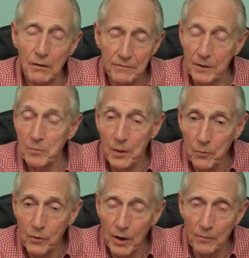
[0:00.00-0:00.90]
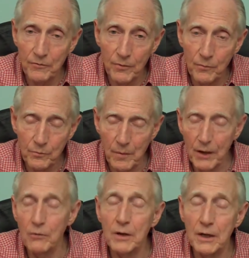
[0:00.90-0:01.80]
I've had people come from
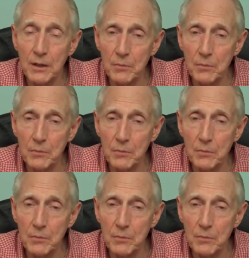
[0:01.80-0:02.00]
Mayo Clinic,